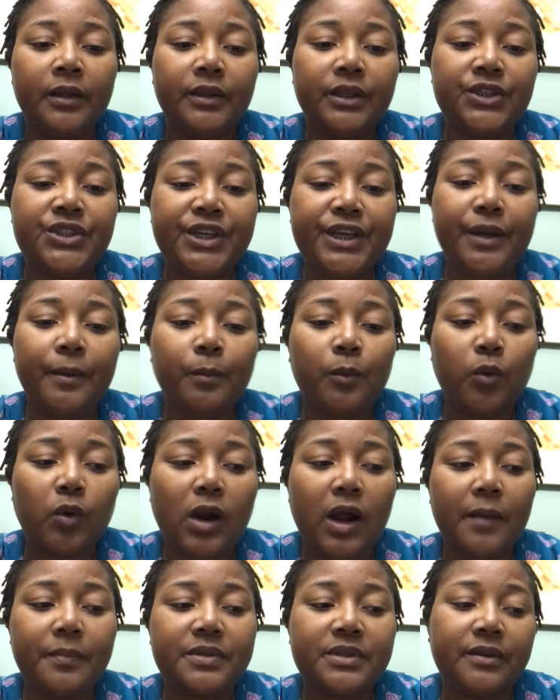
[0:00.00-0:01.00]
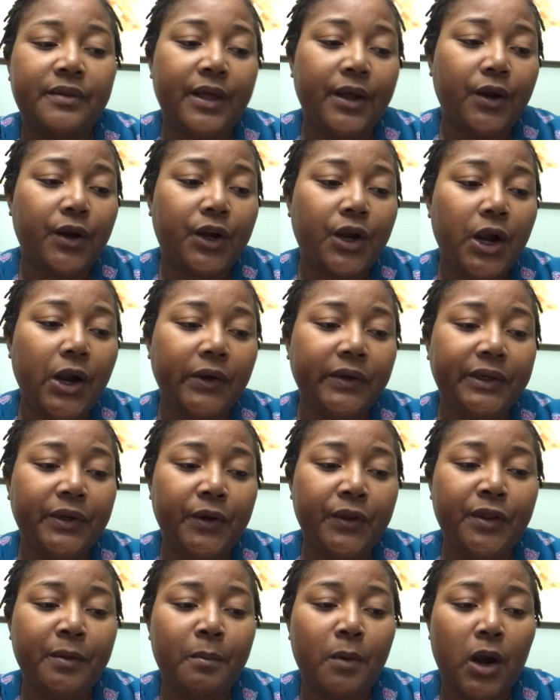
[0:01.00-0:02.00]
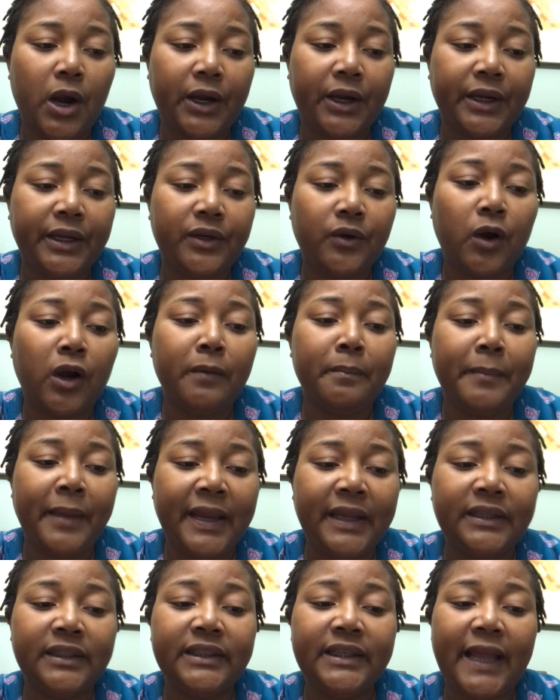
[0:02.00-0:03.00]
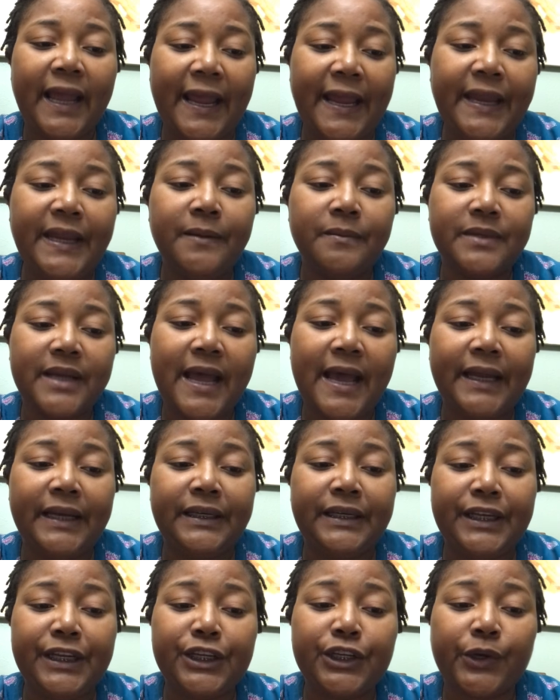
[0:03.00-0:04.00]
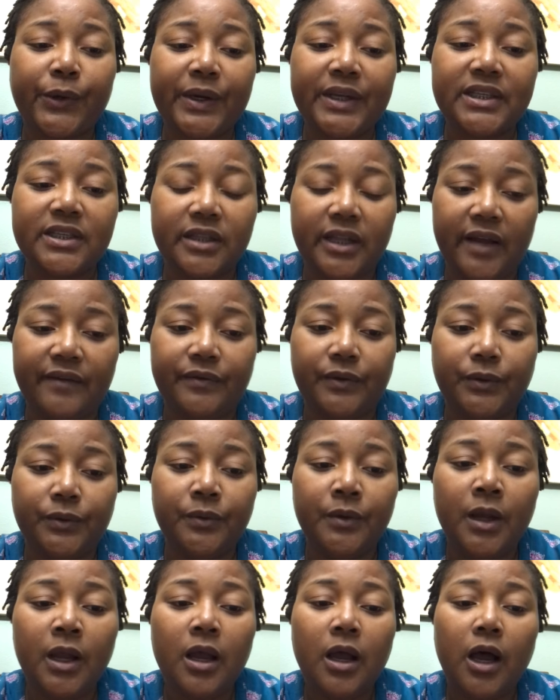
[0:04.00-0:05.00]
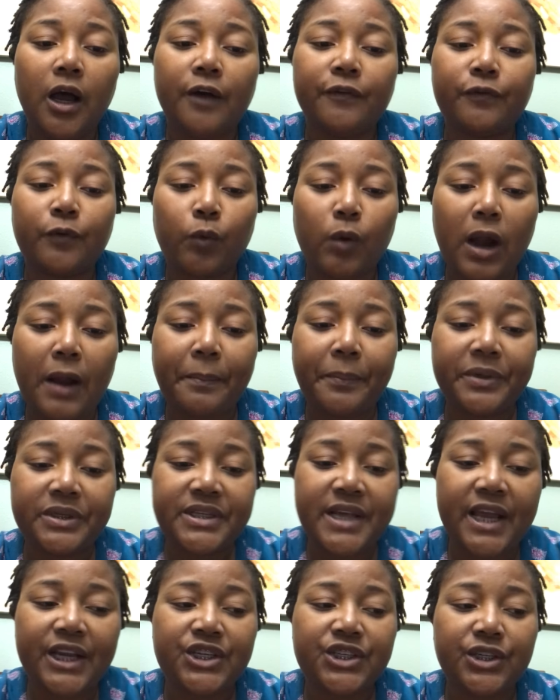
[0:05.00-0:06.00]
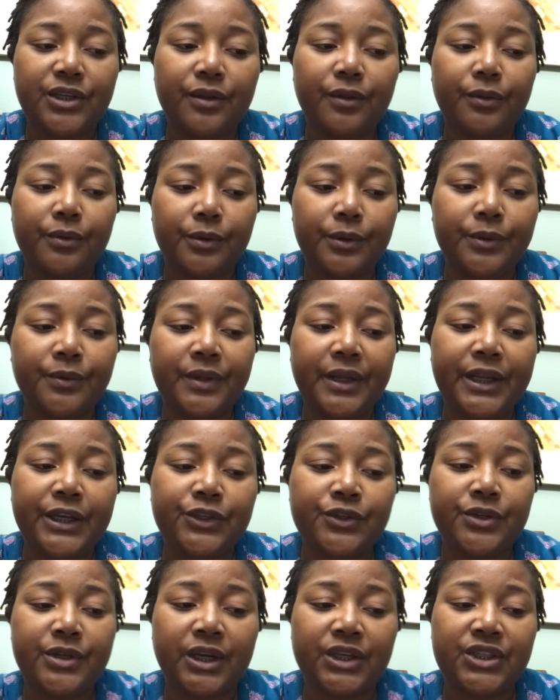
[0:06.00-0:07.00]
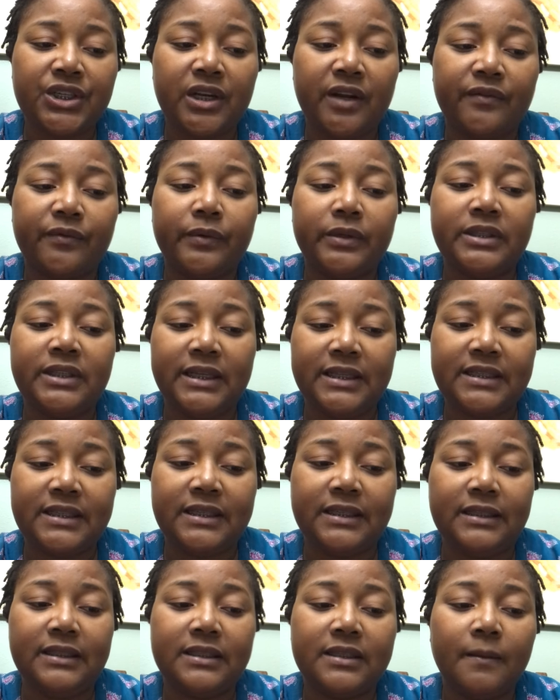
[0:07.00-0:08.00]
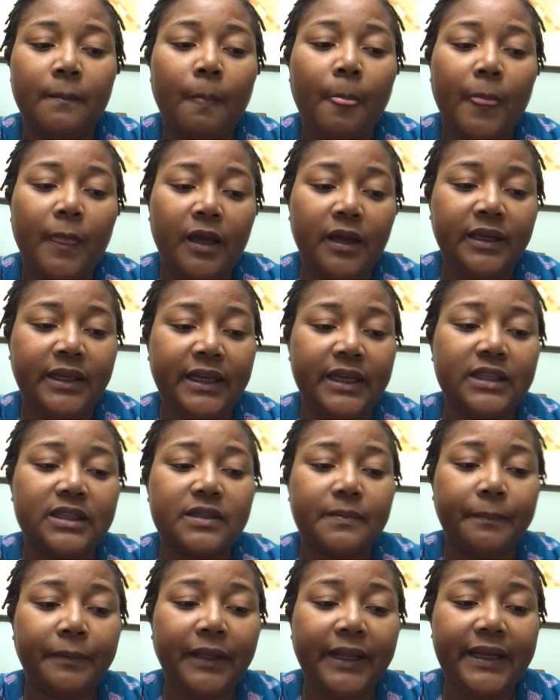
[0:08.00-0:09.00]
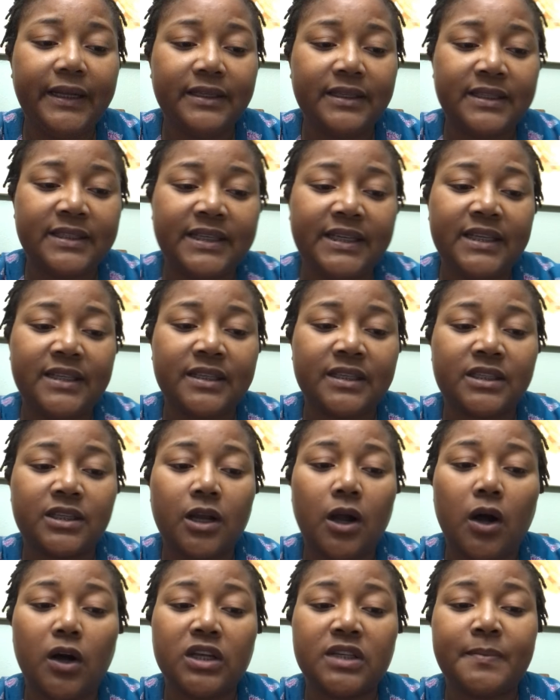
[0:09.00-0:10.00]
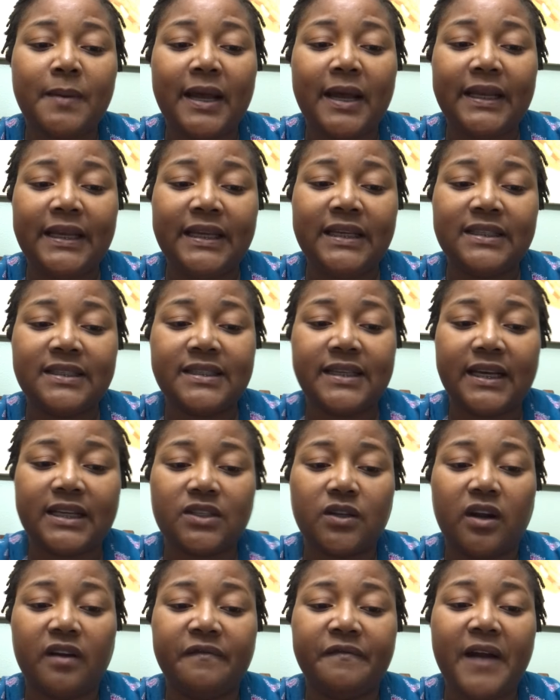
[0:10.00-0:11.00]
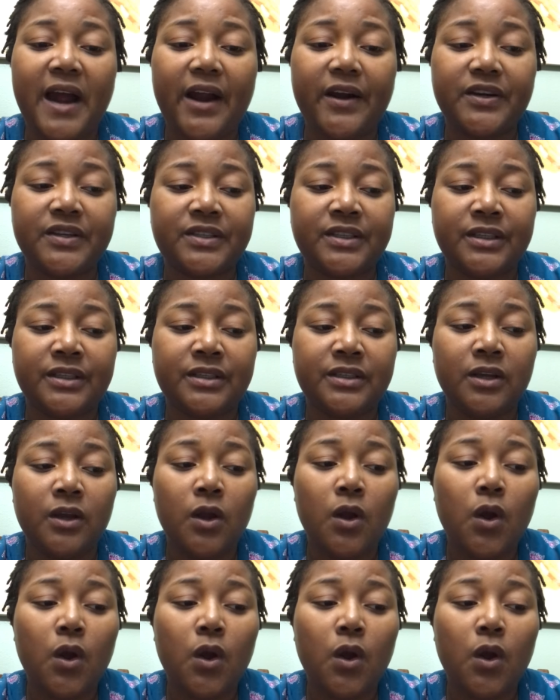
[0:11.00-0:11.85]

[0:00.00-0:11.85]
The GM crops that are currently on the market are mainly aimed at an increased level of crop protection through the introduction of resistance against plant diseases caused by insects or viruses